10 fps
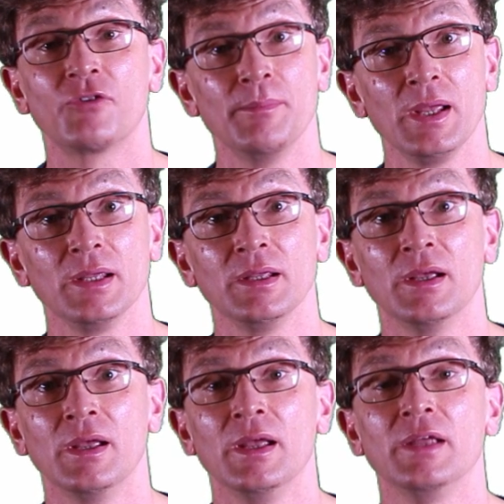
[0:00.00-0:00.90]
For
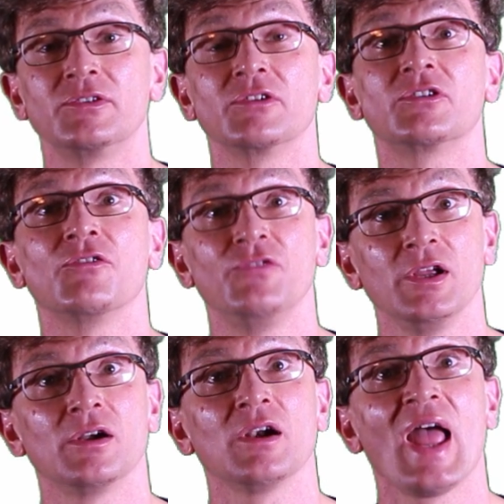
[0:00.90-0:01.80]
me, it's a
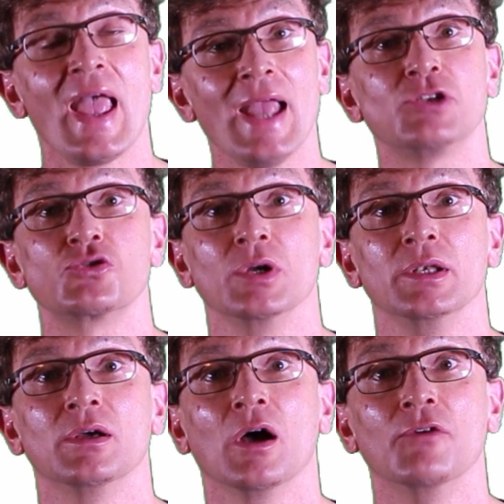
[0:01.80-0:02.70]
severe
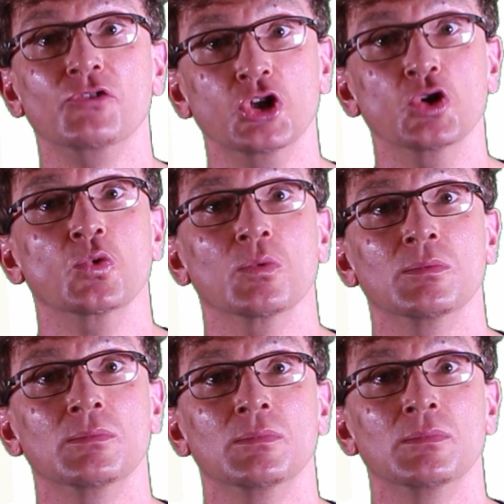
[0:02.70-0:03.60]
hatred of you,
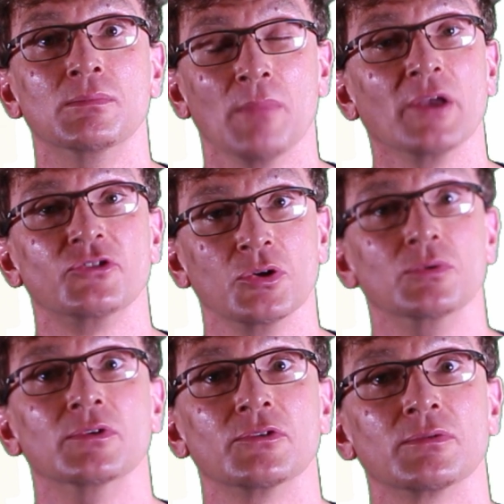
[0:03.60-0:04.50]
my
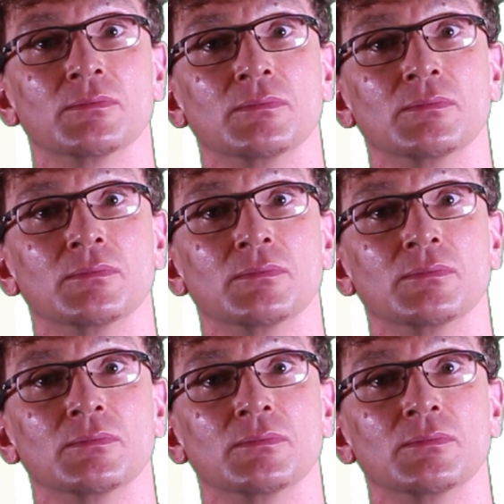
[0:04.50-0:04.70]
students.